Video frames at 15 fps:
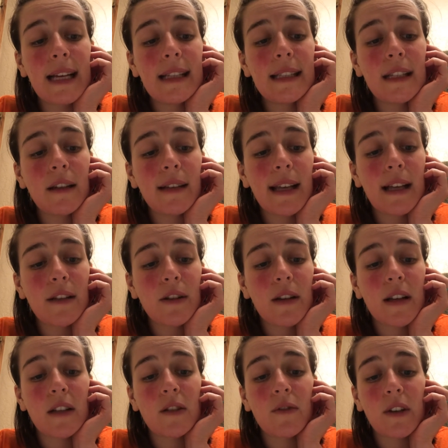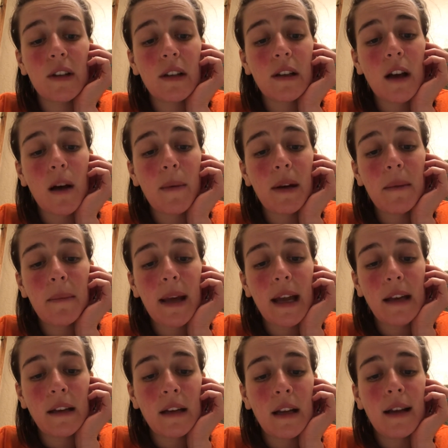cell cancer that is fairly common in
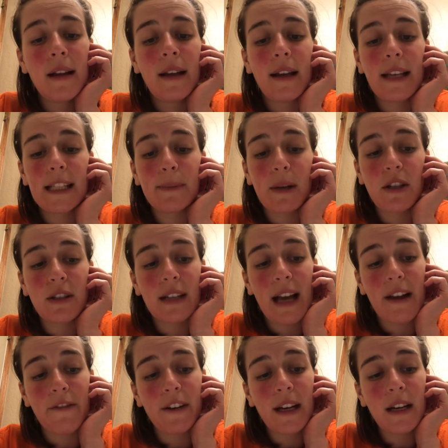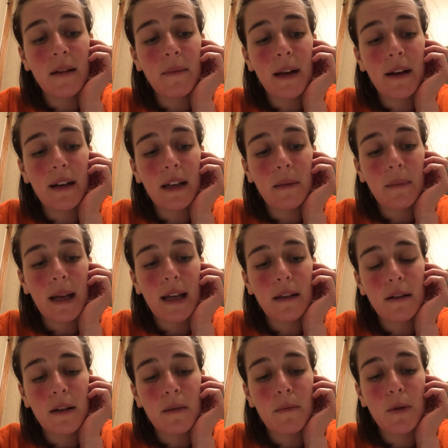men, especially African American
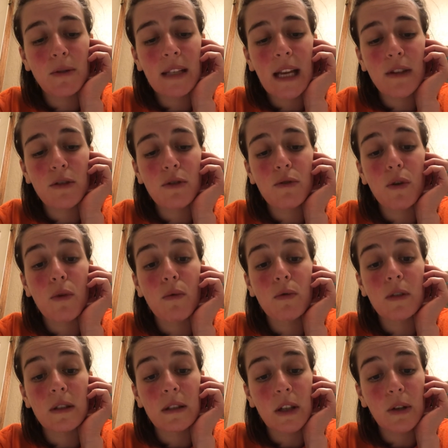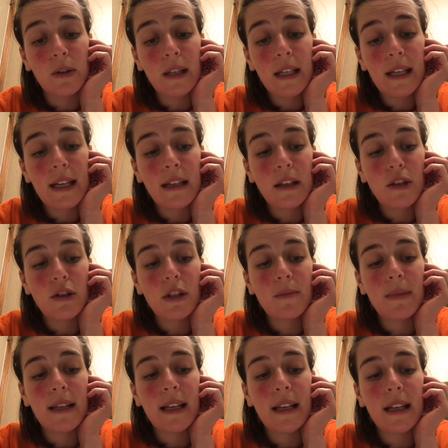men. Most cancers grow slowly, initially
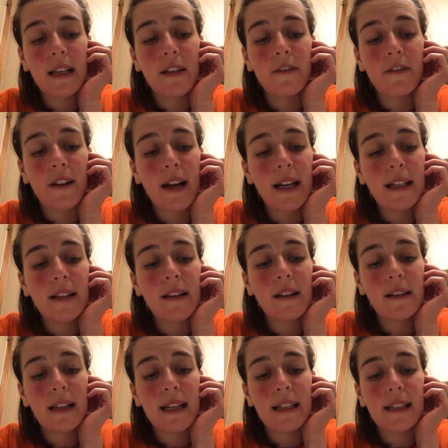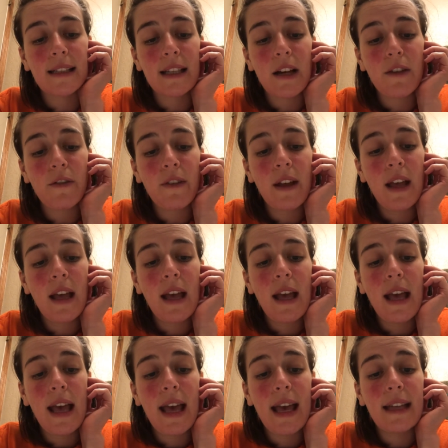beginning confined to the gland itself,
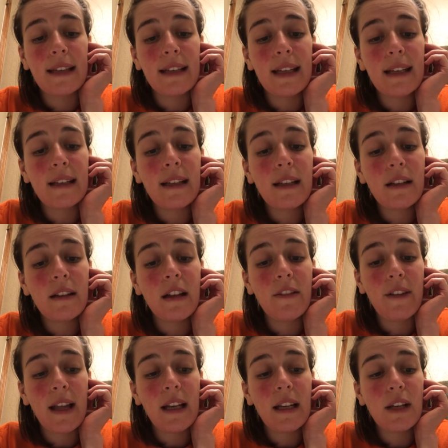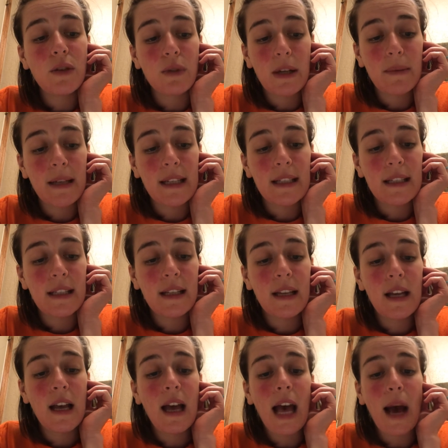and need little, if any, treatment.
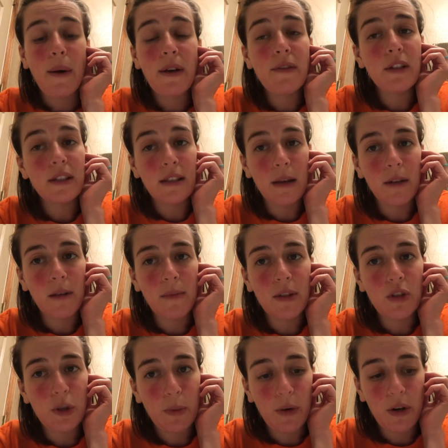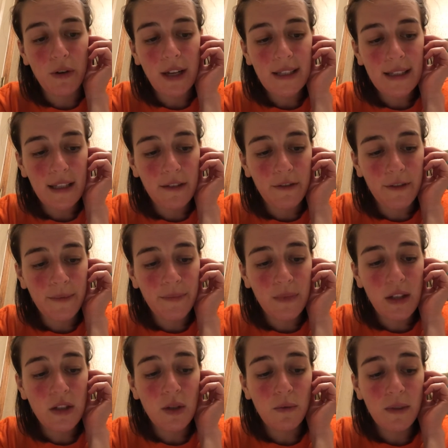However, some can be super aggressive.
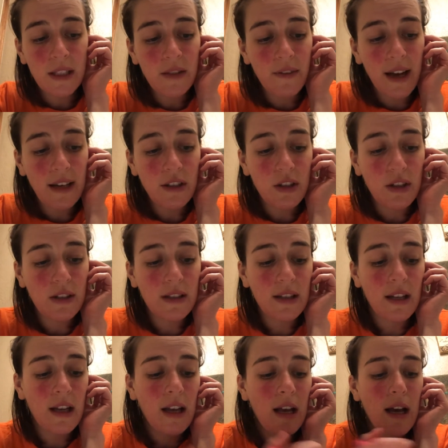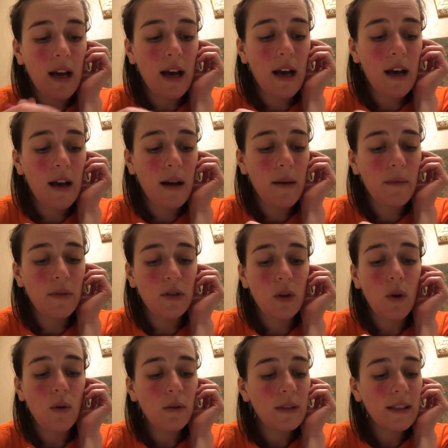So risk factors, there's a
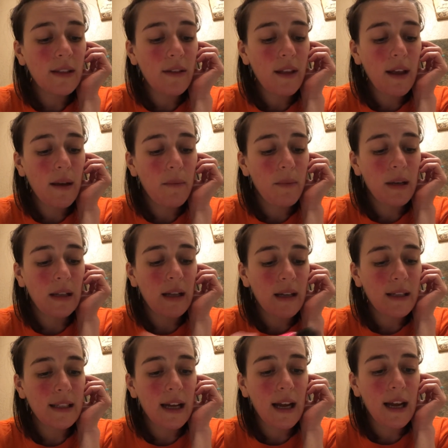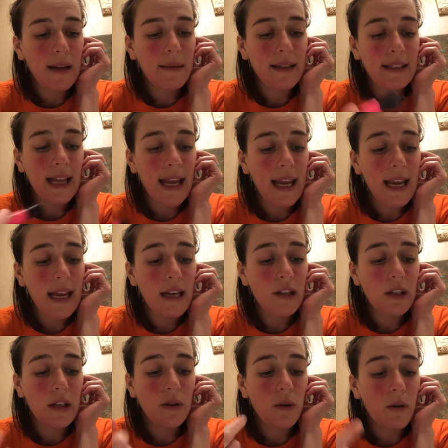whole list of them, but a lot of time it's age
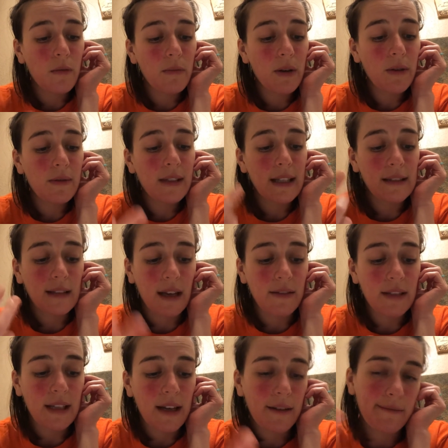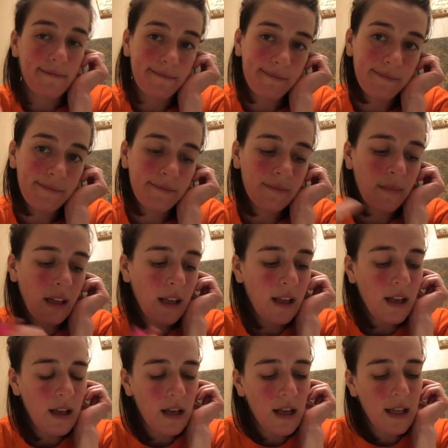and hormones and lifestyle.
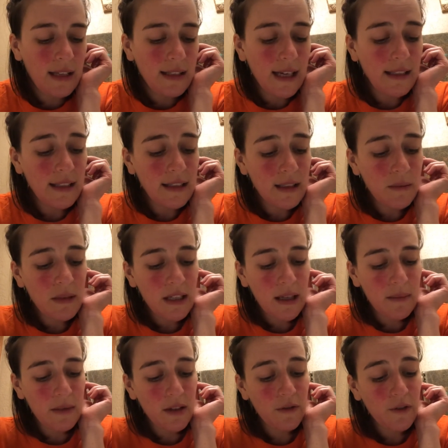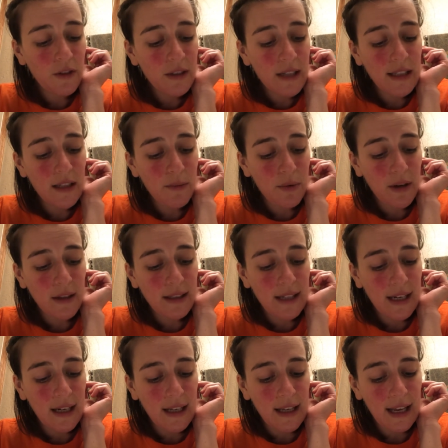Signs and symptoms. The first signs of
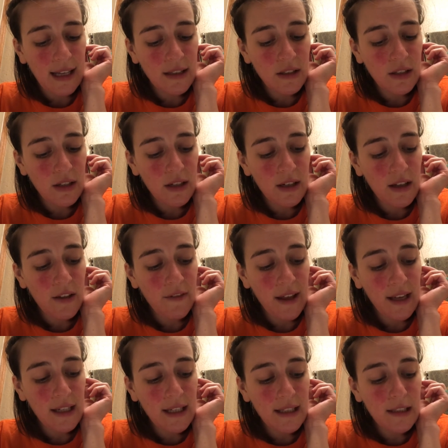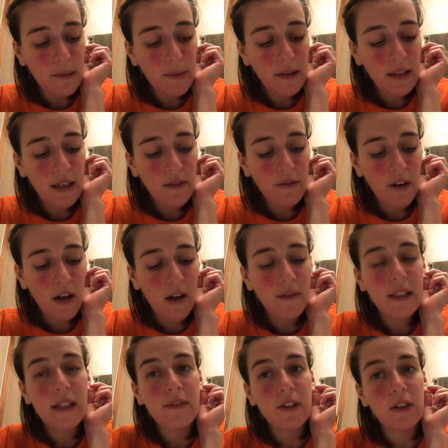prostatic cancer, if any, typically involve
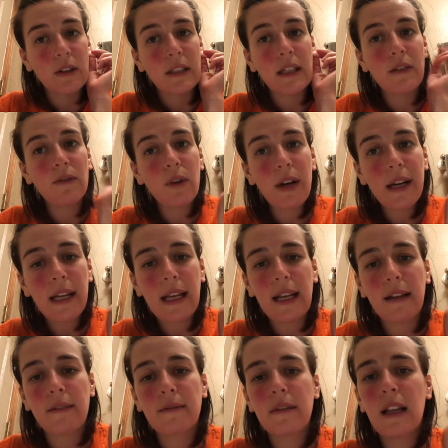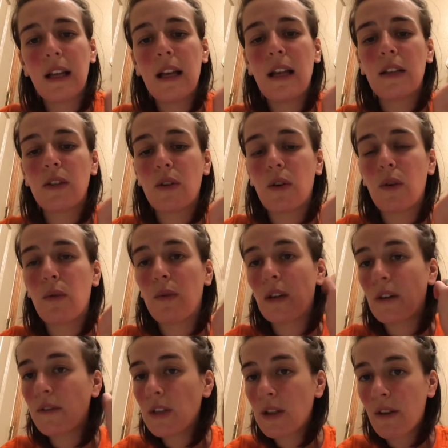difficulty in voiding. So
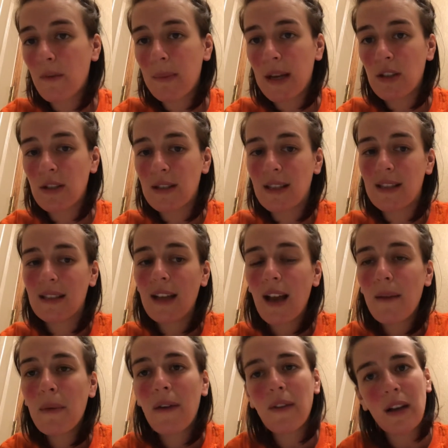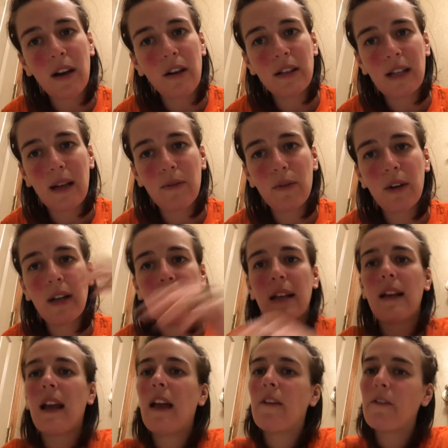whenever you have a patient that says, yeah, I'm having a hard time
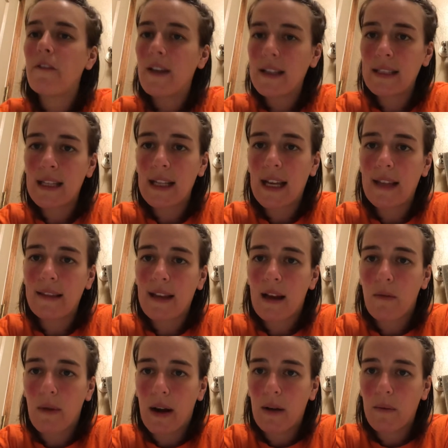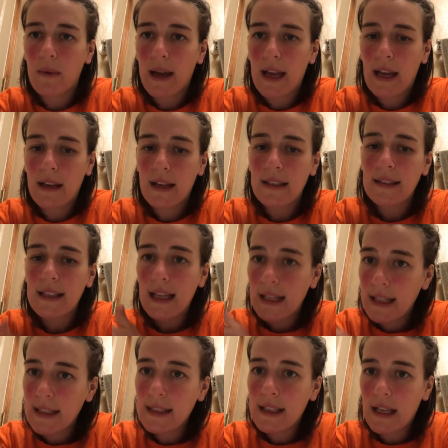voiding, investigate that right away, because
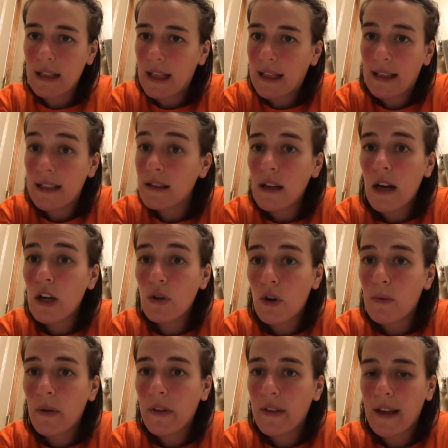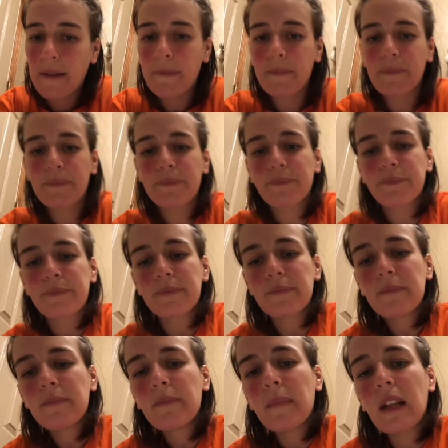that's not a normal thing.
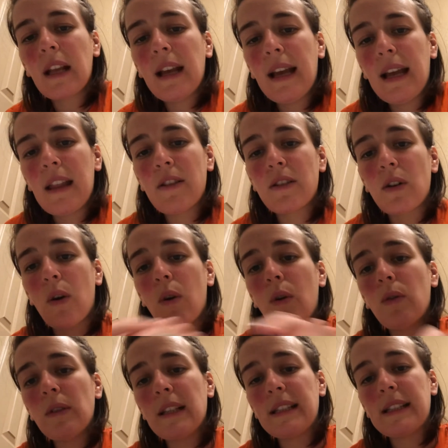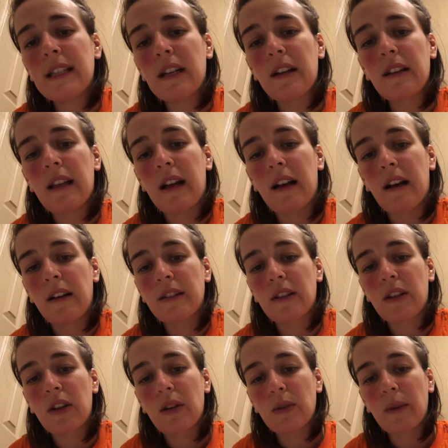There's a whole list here that also
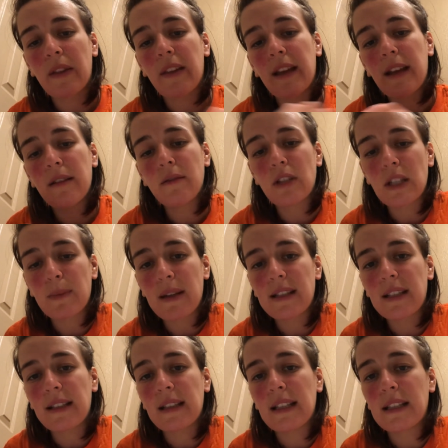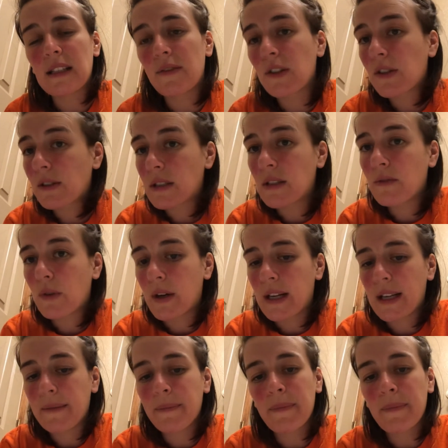goes with it, just basically difficulty voiding.